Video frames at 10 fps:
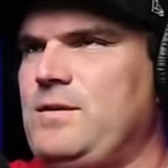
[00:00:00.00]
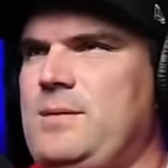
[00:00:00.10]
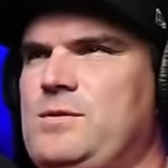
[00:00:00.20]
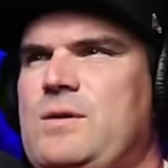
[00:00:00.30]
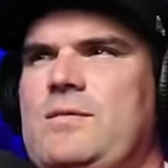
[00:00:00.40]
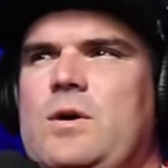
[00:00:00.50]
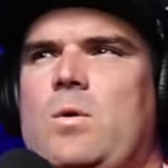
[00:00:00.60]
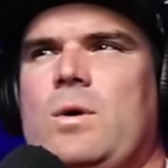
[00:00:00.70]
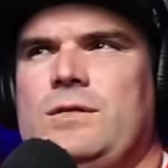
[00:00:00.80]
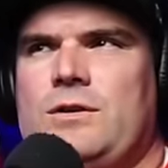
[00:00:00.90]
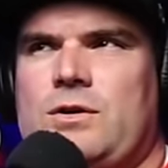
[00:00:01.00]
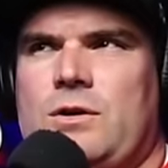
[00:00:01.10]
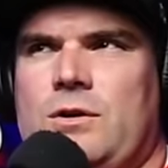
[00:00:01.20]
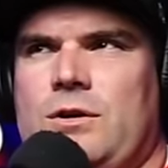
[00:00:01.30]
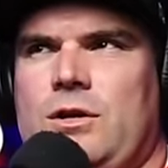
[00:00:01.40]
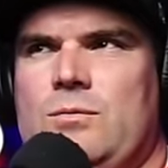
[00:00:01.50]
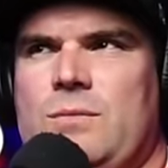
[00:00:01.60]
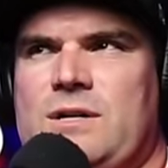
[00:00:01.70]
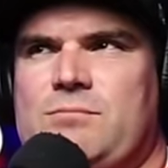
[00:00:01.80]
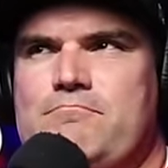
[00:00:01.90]
famous for having coined the term, you
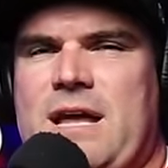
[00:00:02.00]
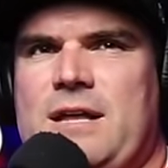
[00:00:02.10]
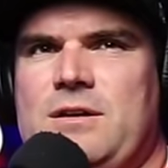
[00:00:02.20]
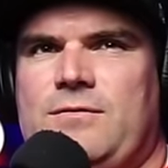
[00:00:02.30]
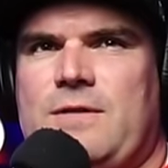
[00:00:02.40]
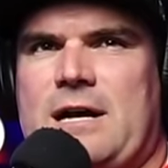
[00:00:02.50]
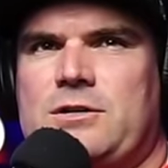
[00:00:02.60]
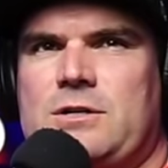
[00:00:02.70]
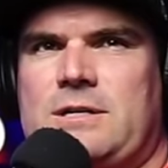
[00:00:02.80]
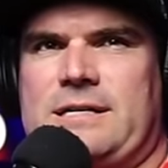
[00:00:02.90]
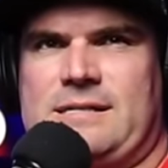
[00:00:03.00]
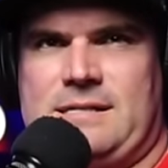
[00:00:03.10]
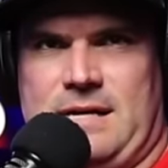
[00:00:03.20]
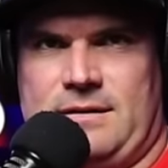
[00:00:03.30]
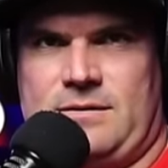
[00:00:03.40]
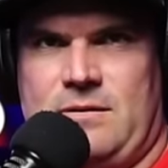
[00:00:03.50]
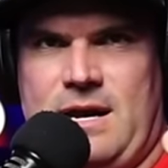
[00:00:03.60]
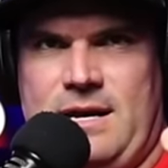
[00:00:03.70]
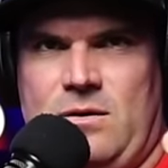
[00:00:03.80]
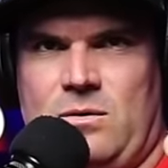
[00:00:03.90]
must manufacture consent,
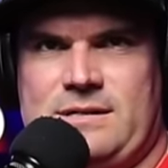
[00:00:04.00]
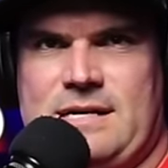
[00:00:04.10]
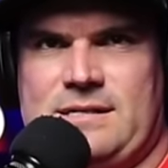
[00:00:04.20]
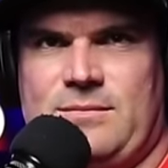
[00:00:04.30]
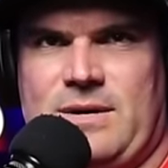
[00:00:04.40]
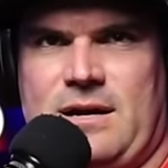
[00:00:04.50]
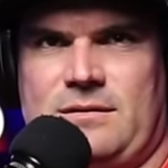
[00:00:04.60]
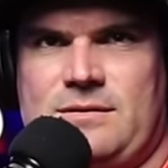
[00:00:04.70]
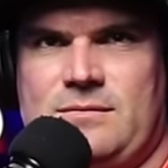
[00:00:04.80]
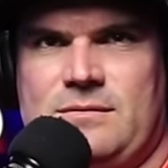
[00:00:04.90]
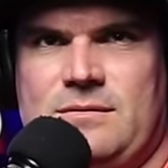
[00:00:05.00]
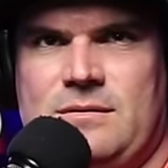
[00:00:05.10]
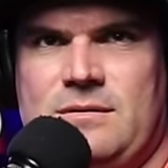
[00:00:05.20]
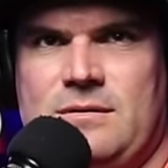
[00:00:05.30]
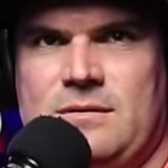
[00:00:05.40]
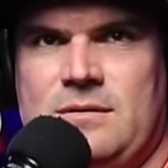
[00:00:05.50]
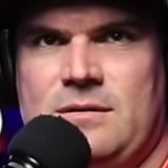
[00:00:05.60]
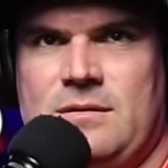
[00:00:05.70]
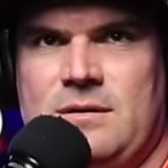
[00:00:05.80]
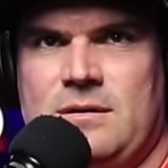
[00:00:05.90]
right? Or is that somebody And
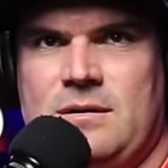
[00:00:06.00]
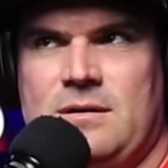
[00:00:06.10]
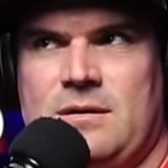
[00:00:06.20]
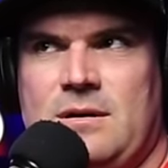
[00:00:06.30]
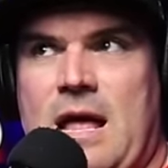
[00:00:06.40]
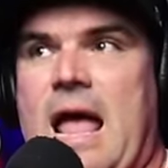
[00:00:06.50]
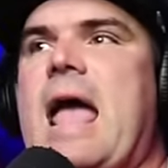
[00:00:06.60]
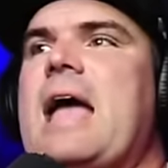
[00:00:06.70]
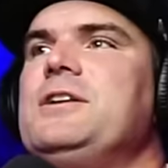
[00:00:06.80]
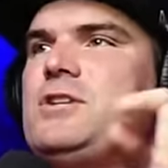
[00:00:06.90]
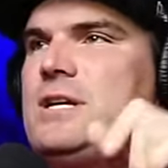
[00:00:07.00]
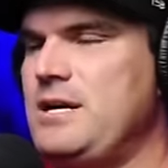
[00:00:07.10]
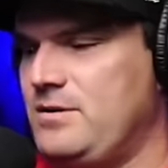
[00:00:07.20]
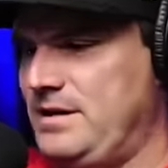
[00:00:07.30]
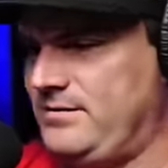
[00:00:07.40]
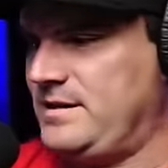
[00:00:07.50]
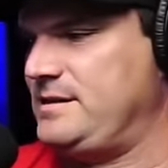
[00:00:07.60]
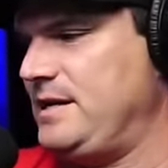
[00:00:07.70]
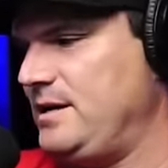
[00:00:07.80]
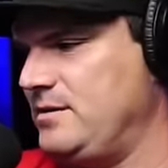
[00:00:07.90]
engineering of consent is what he called it. Engineering of
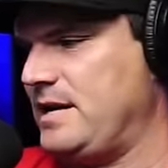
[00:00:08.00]
consent. Yeah.